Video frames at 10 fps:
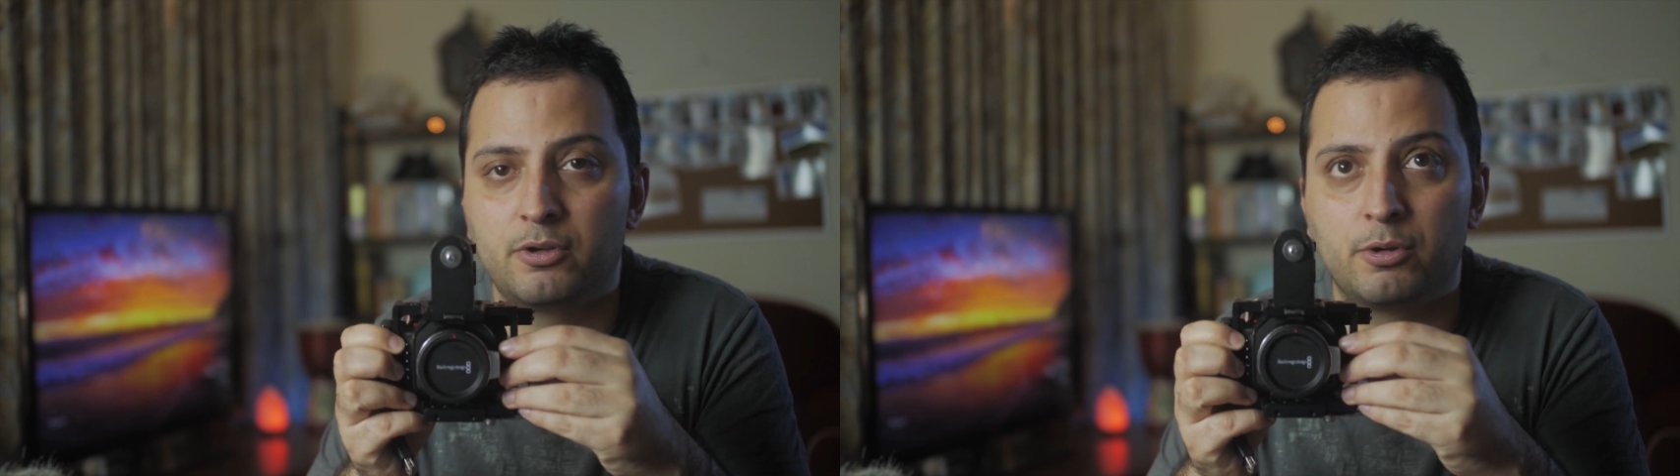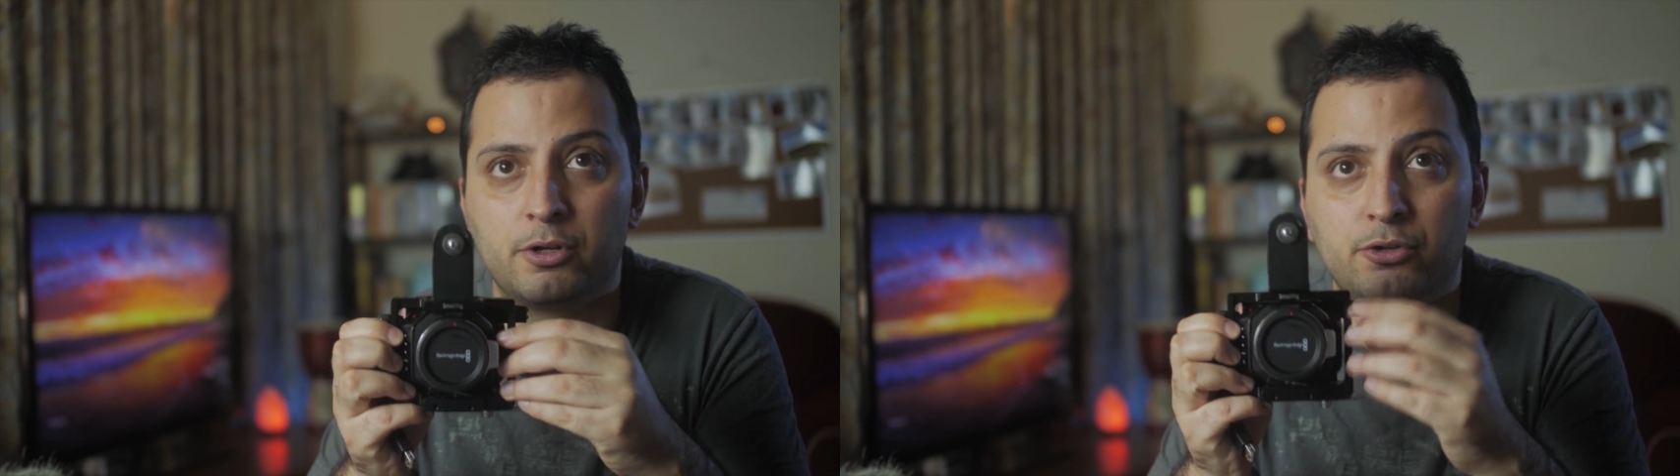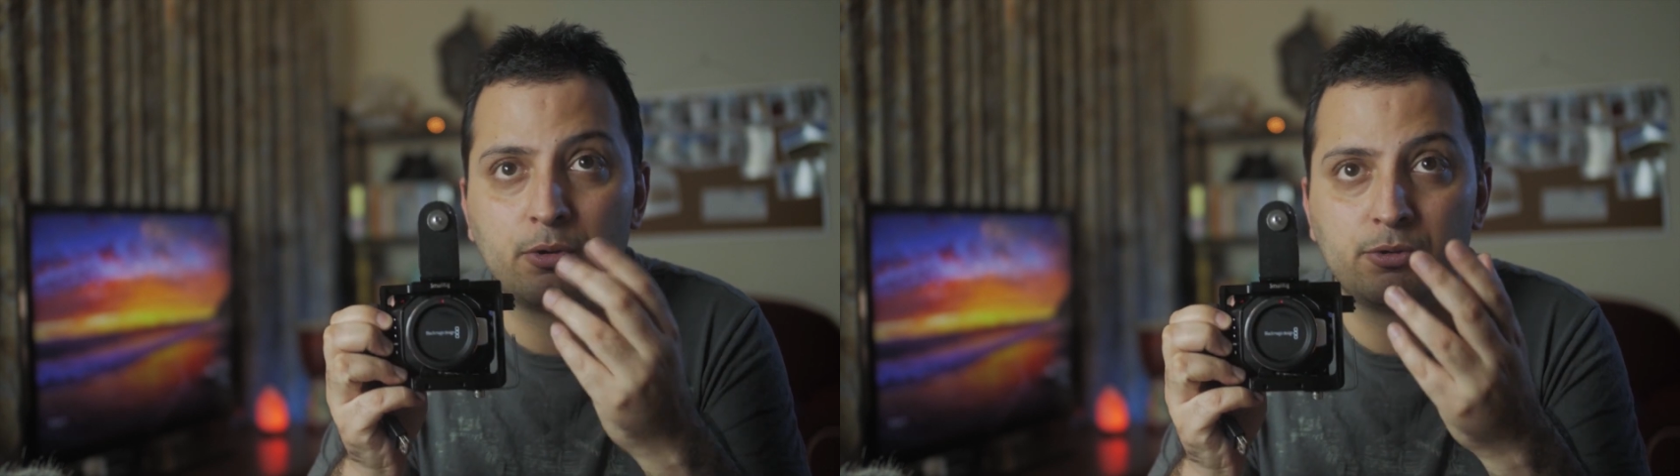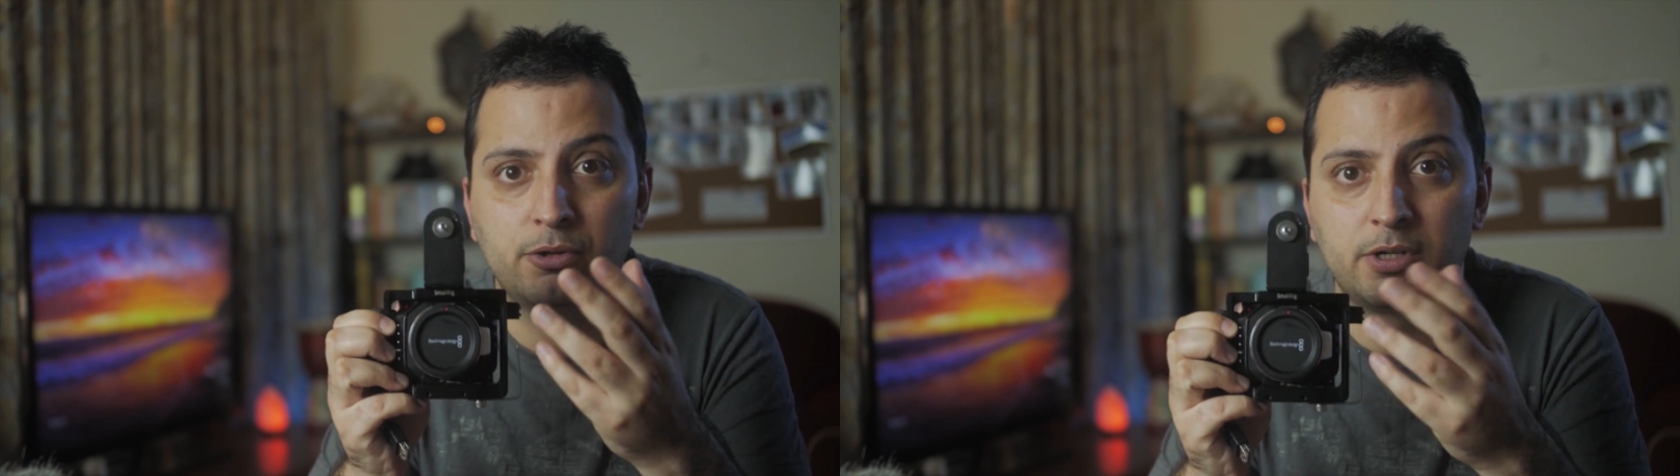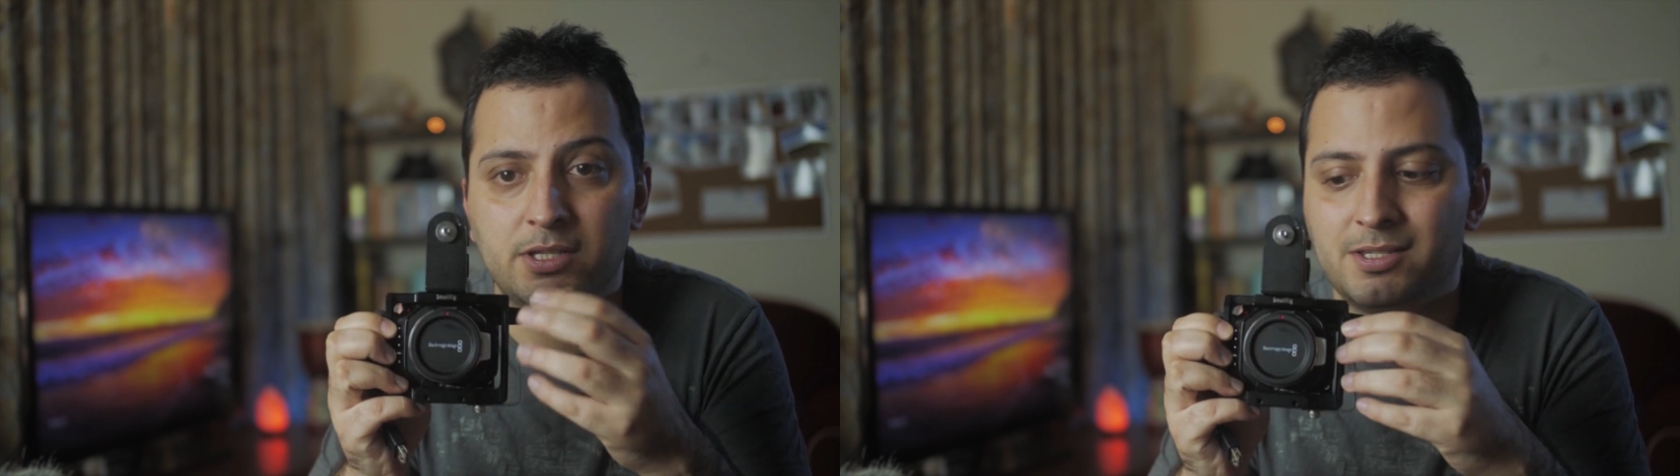go on a drone
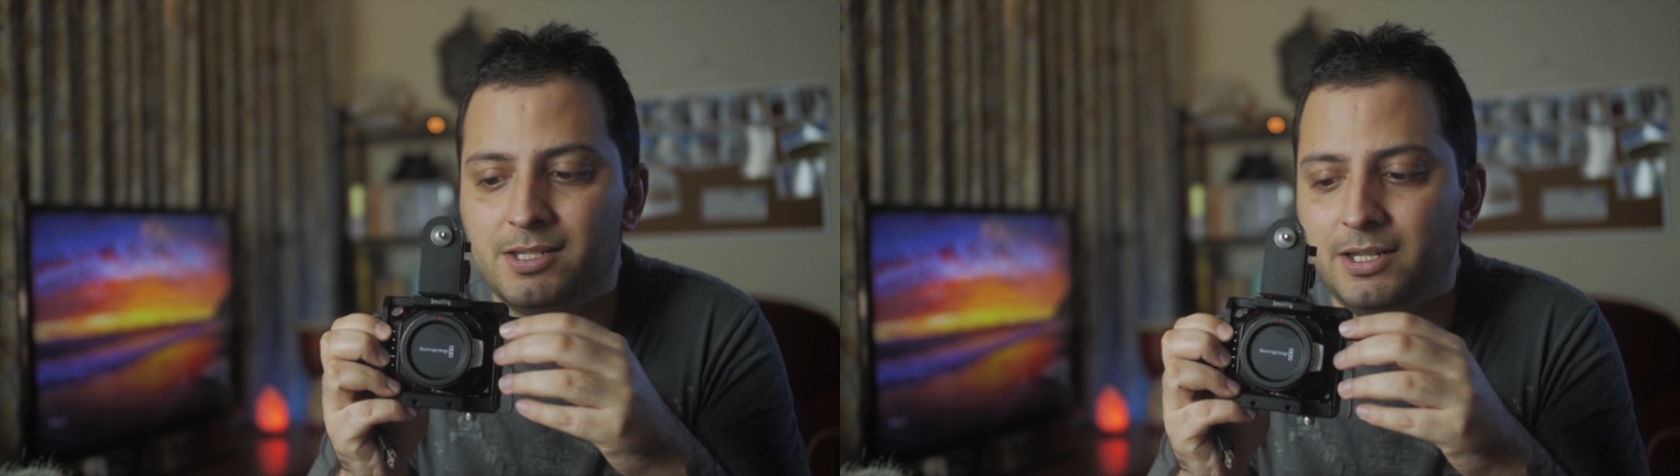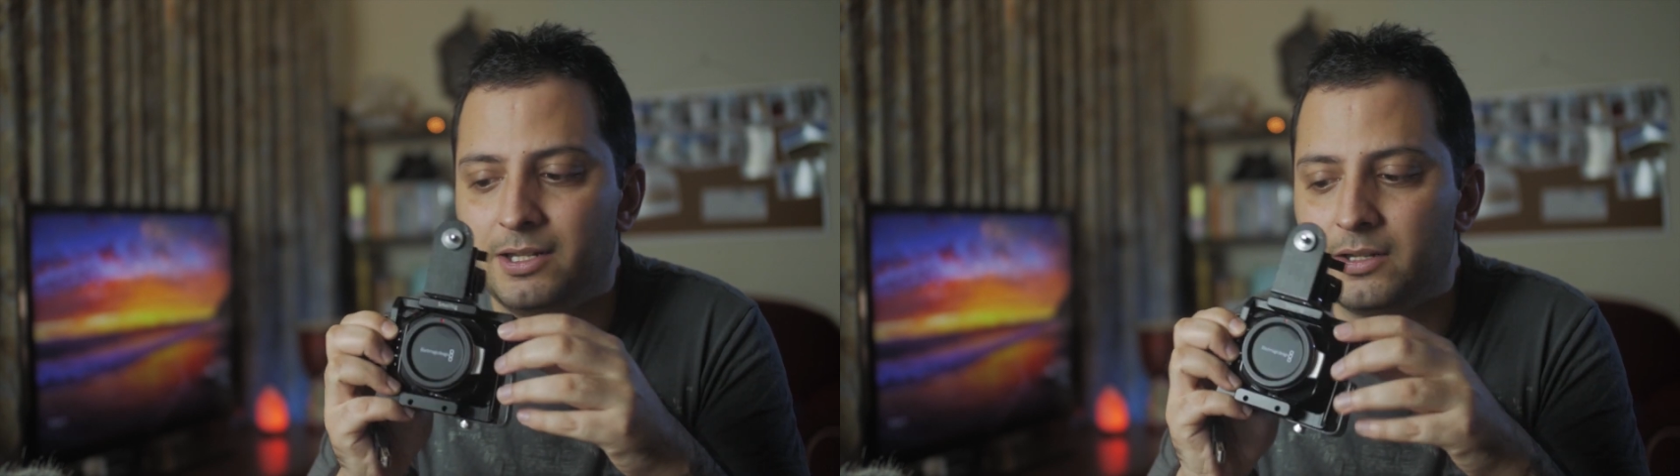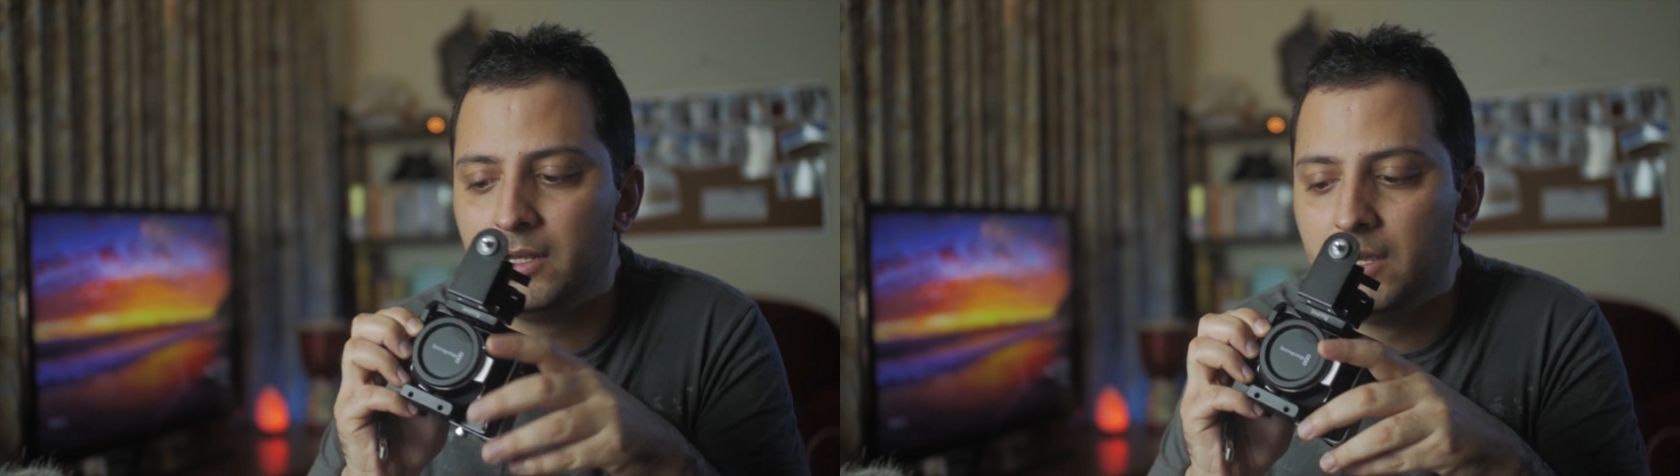so you can see it.